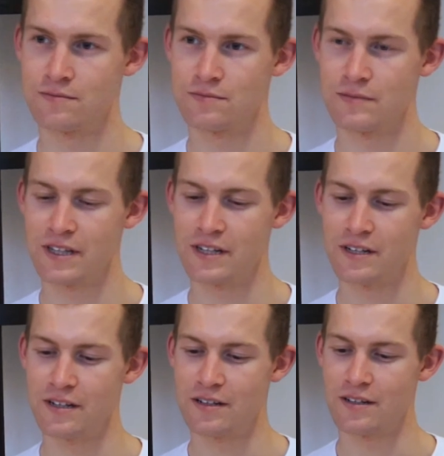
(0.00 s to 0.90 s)

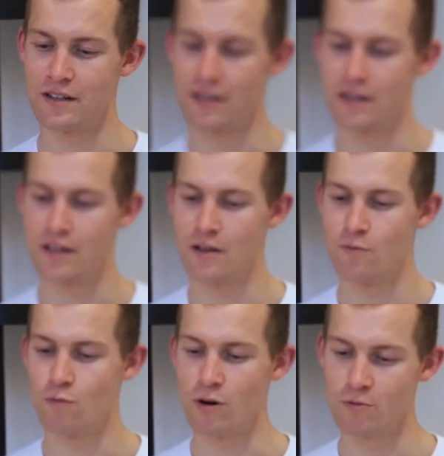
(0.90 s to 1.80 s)
Then,
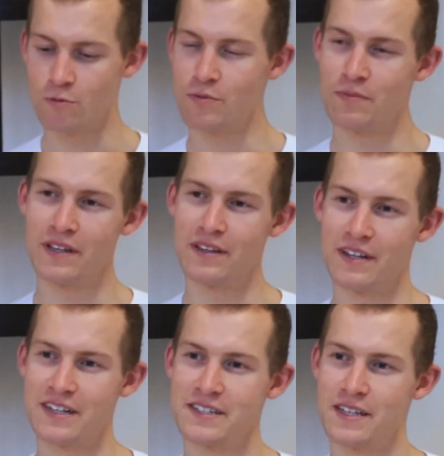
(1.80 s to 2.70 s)
what would be the
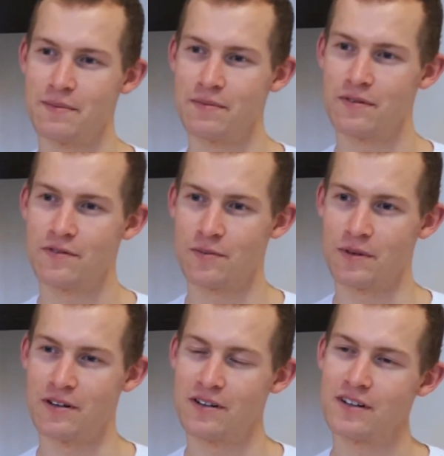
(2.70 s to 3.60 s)
next step from here?